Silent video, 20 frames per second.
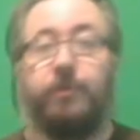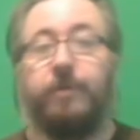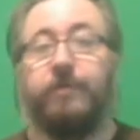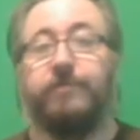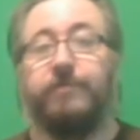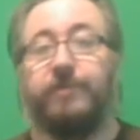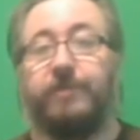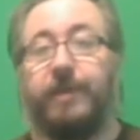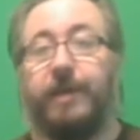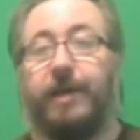
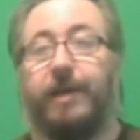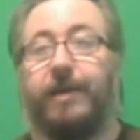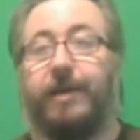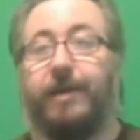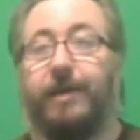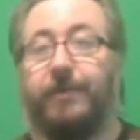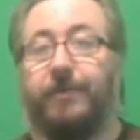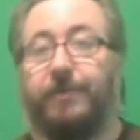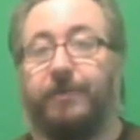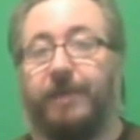12 slot
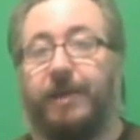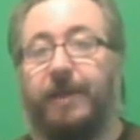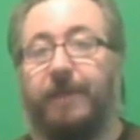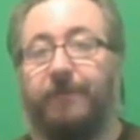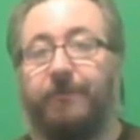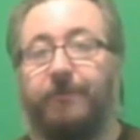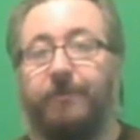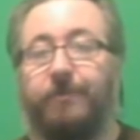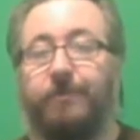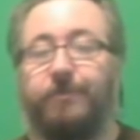on the
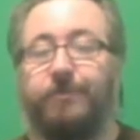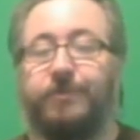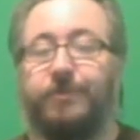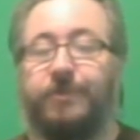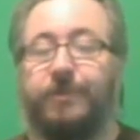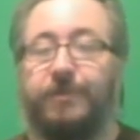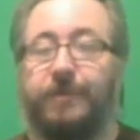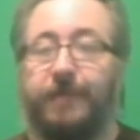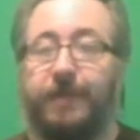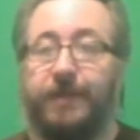top
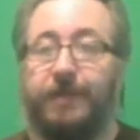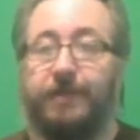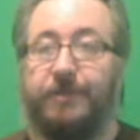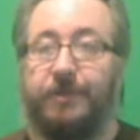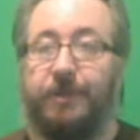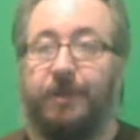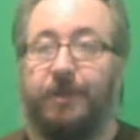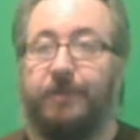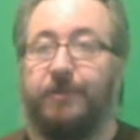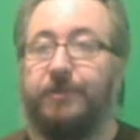films that I
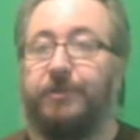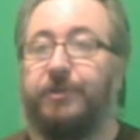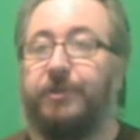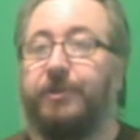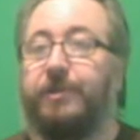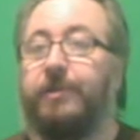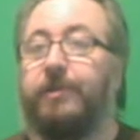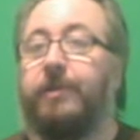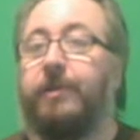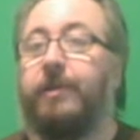saw this
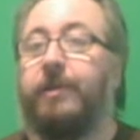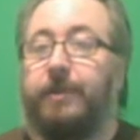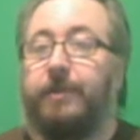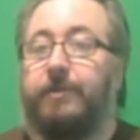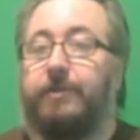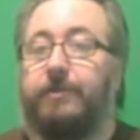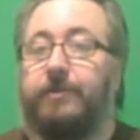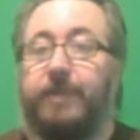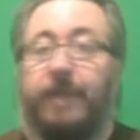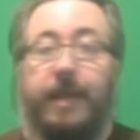year
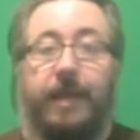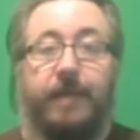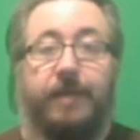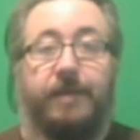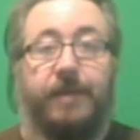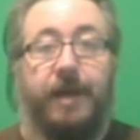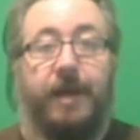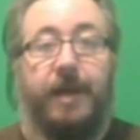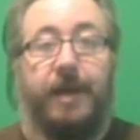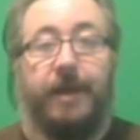is a
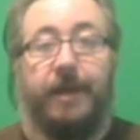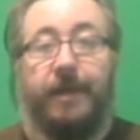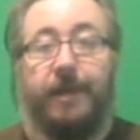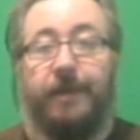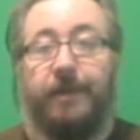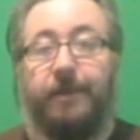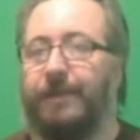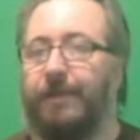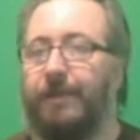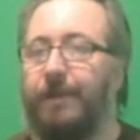tie.
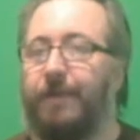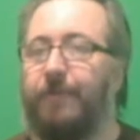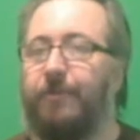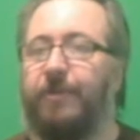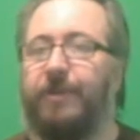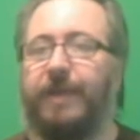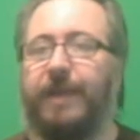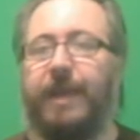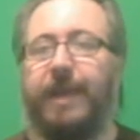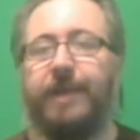Now, I
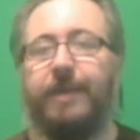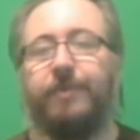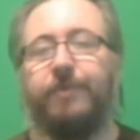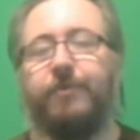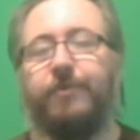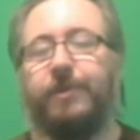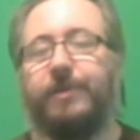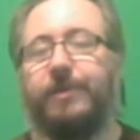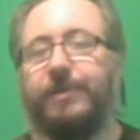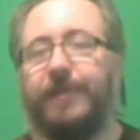really hate
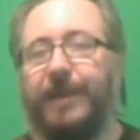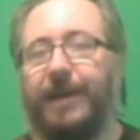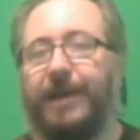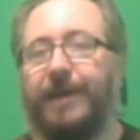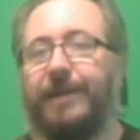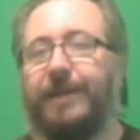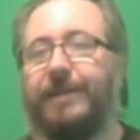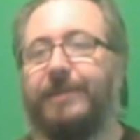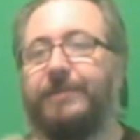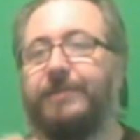doing
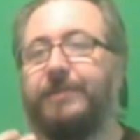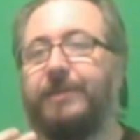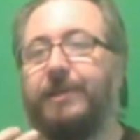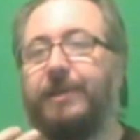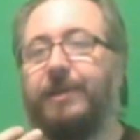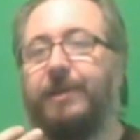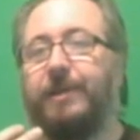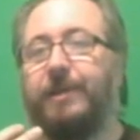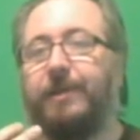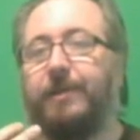ties,
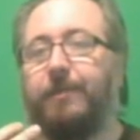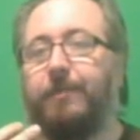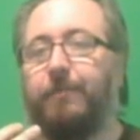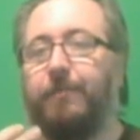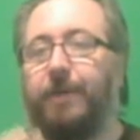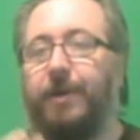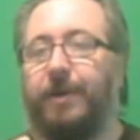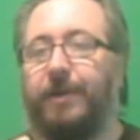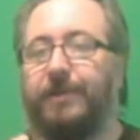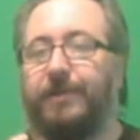
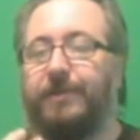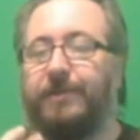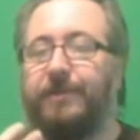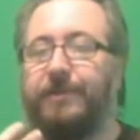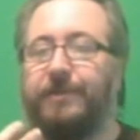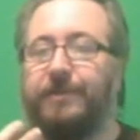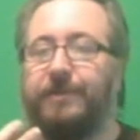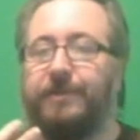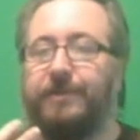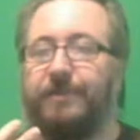but
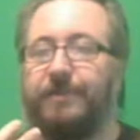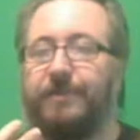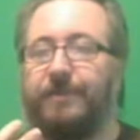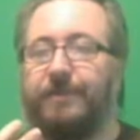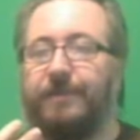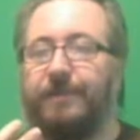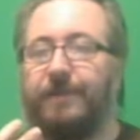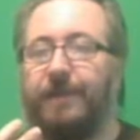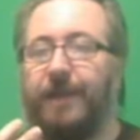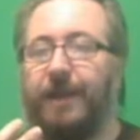
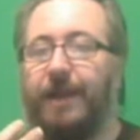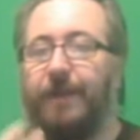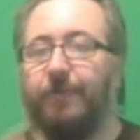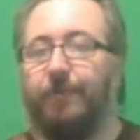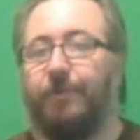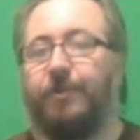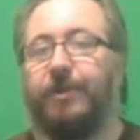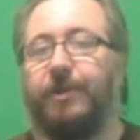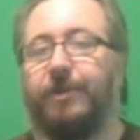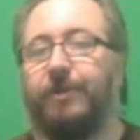I
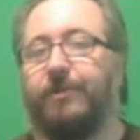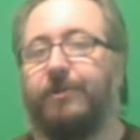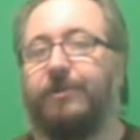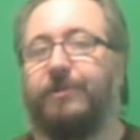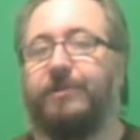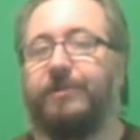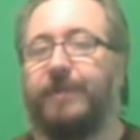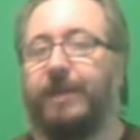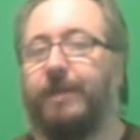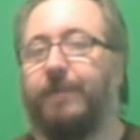really couldn't
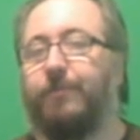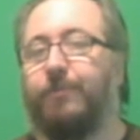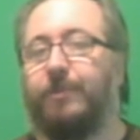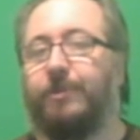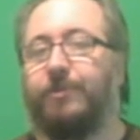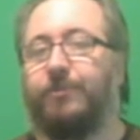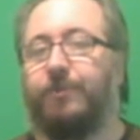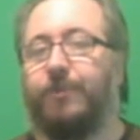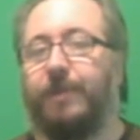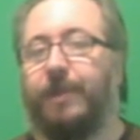decide
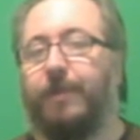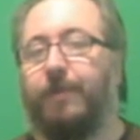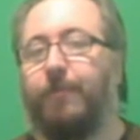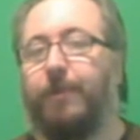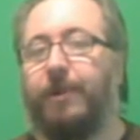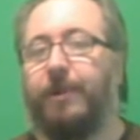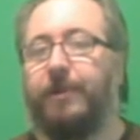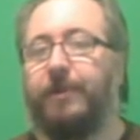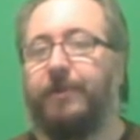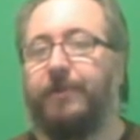which one I
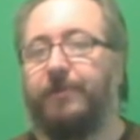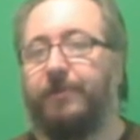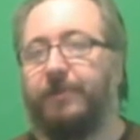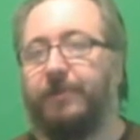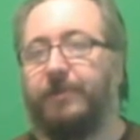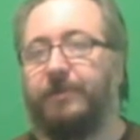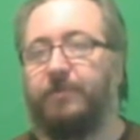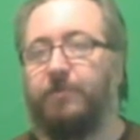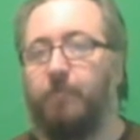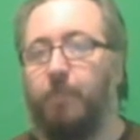wanted on the
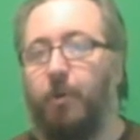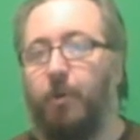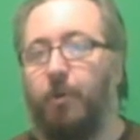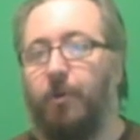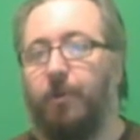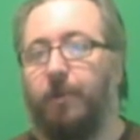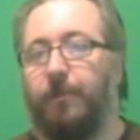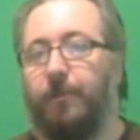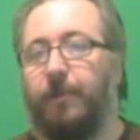list more.